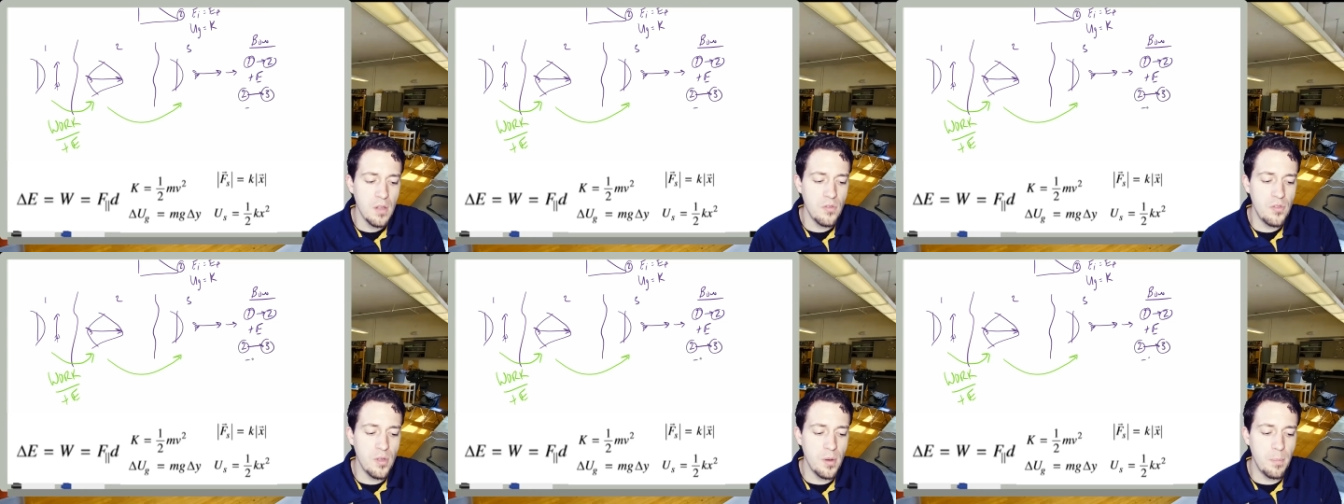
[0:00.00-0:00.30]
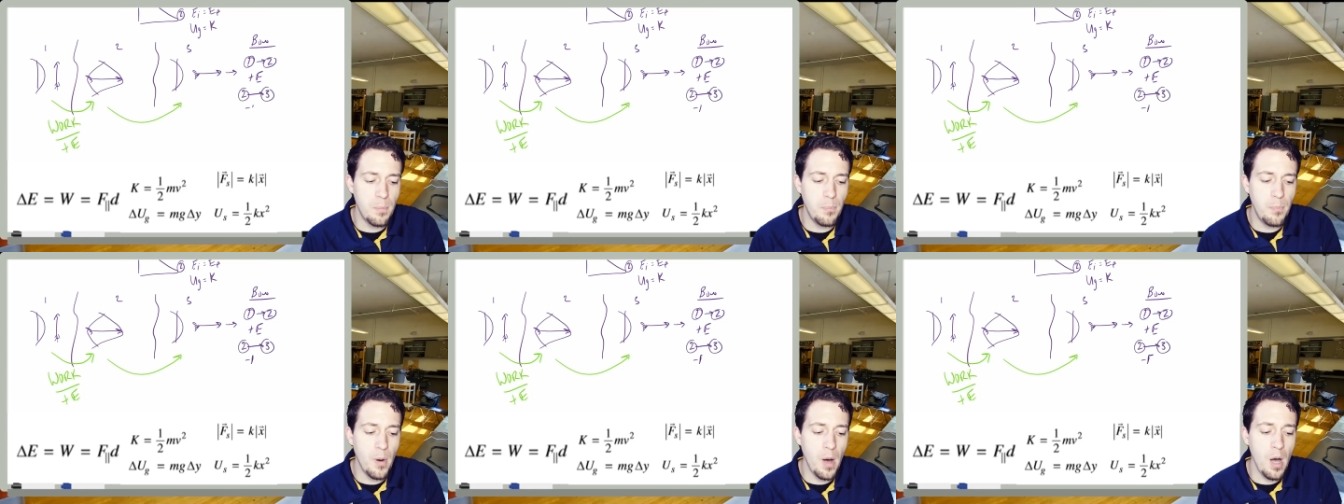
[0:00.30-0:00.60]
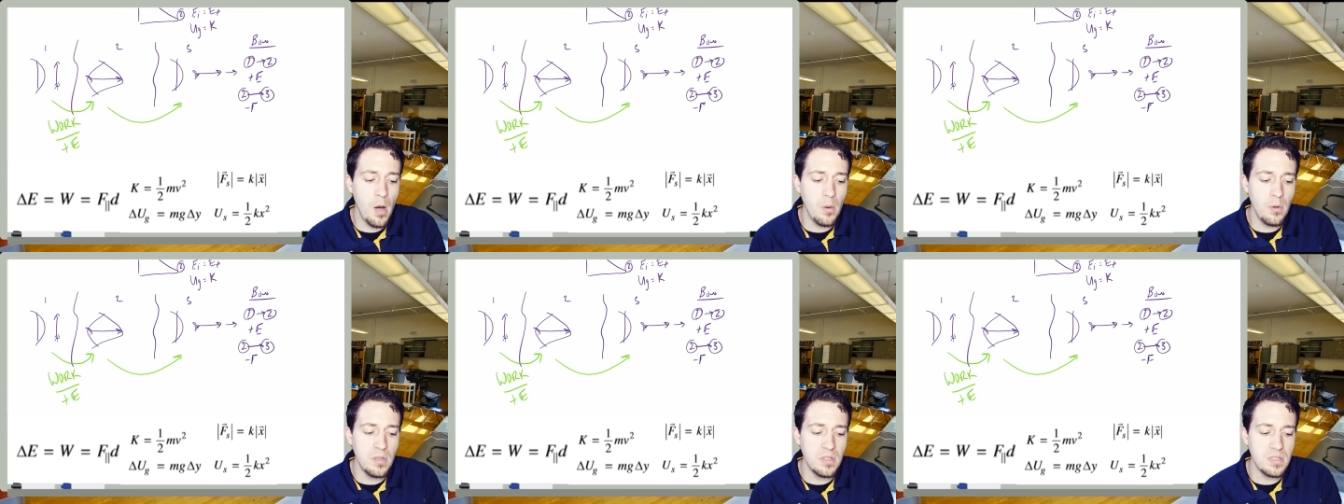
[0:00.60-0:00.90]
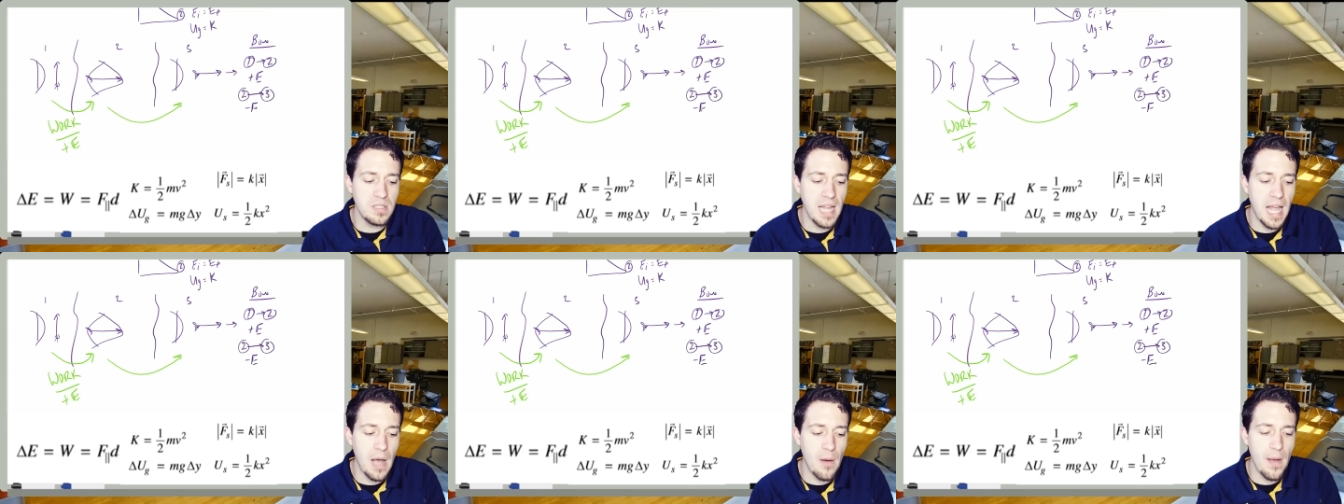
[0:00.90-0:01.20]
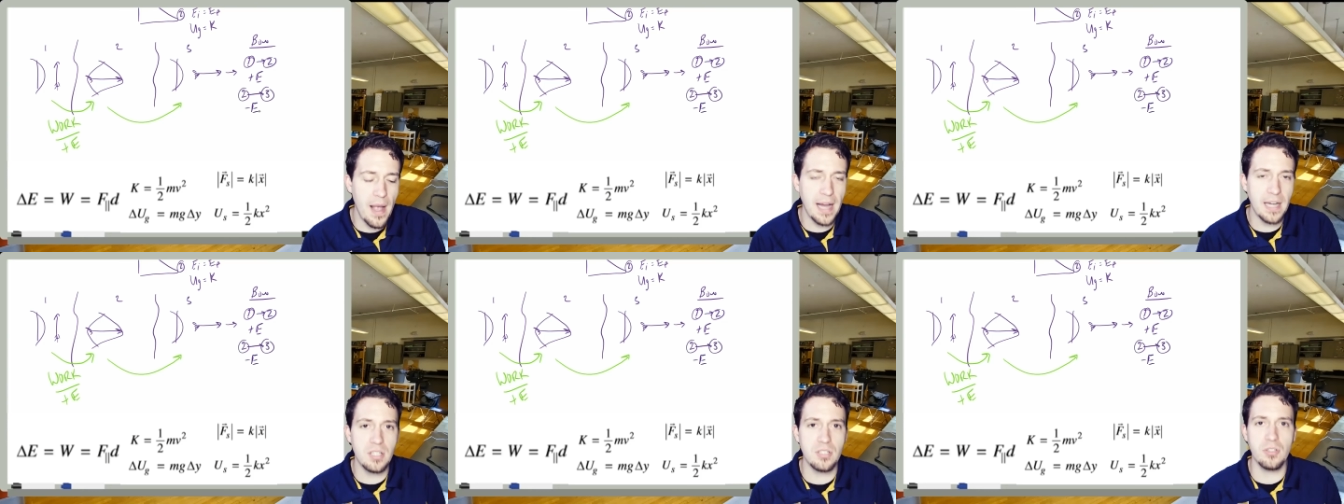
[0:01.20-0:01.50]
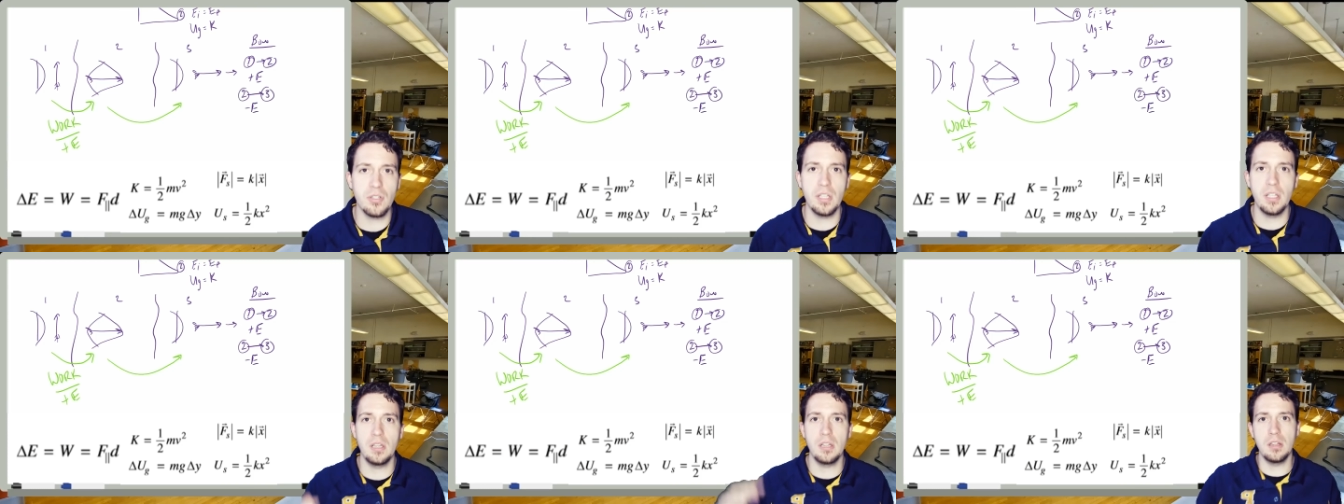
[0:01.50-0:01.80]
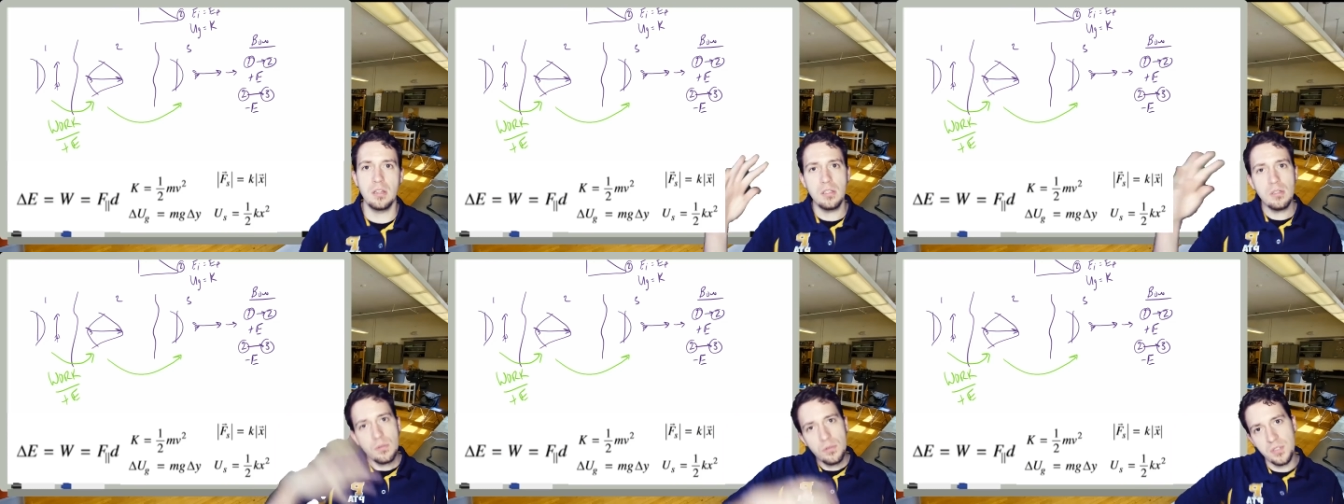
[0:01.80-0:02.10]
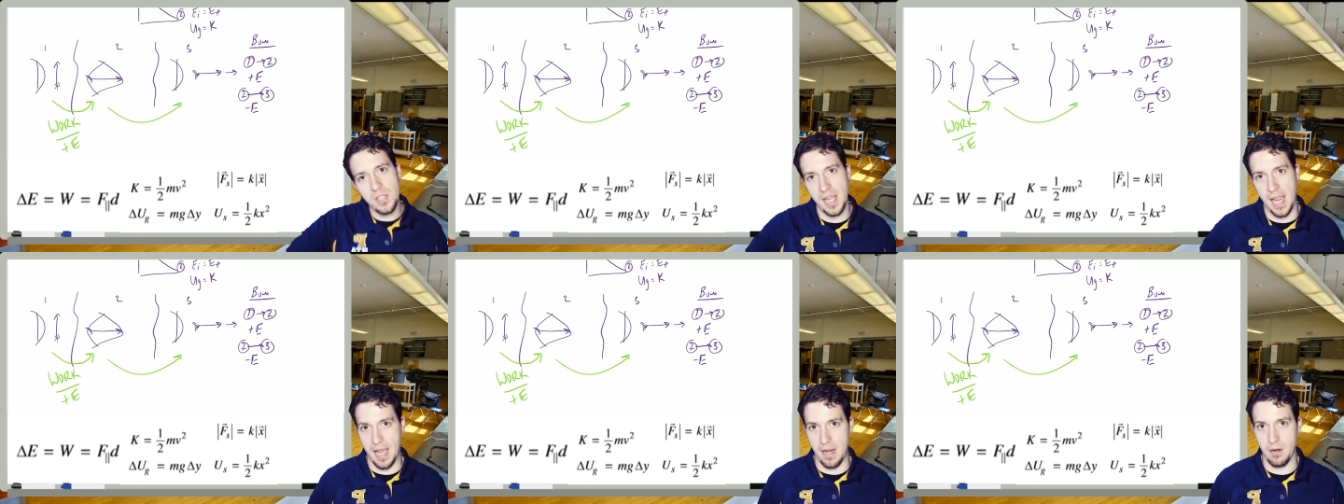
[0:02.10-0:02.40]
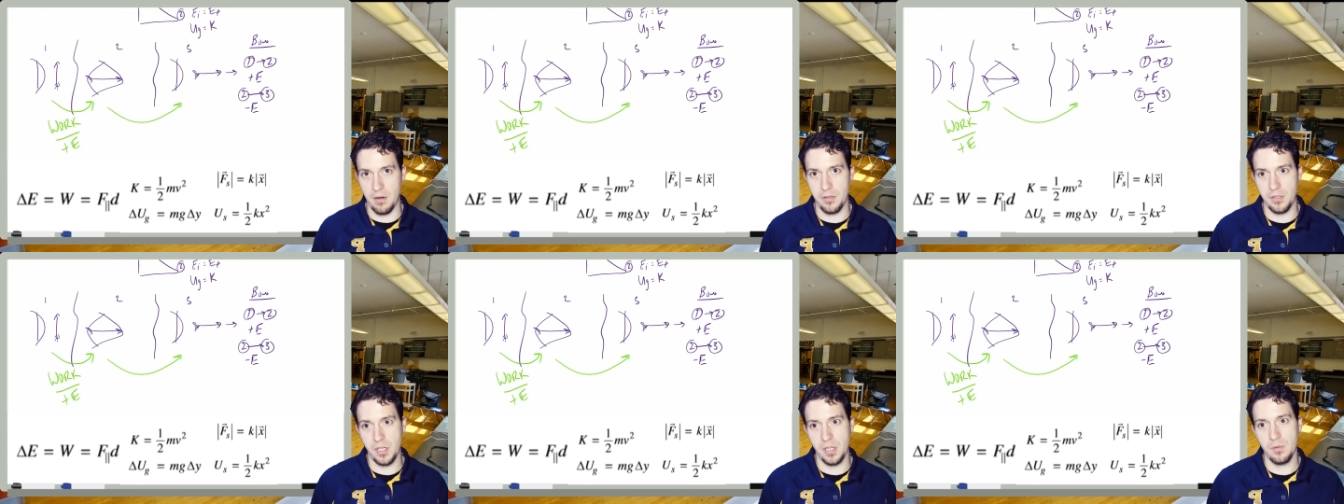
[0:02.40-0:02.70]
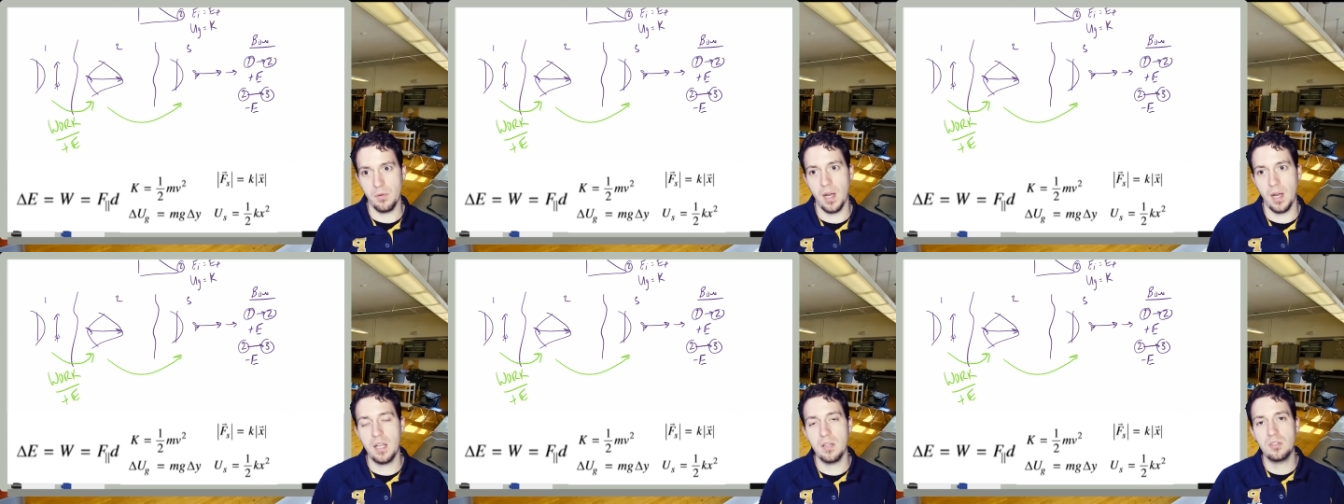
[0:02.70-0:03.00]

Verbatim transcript: the bow is now actually losing energy, right?